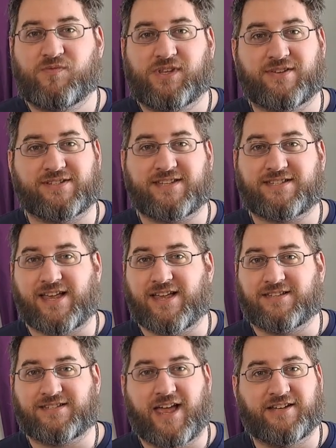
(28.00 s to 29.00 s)
Use this
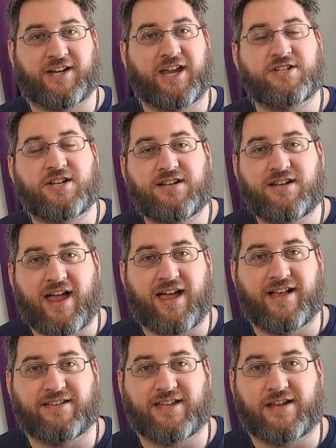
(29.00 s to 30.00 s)
as education,
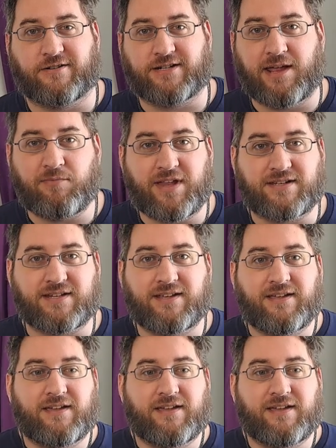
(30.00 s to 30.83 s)
as entertainment,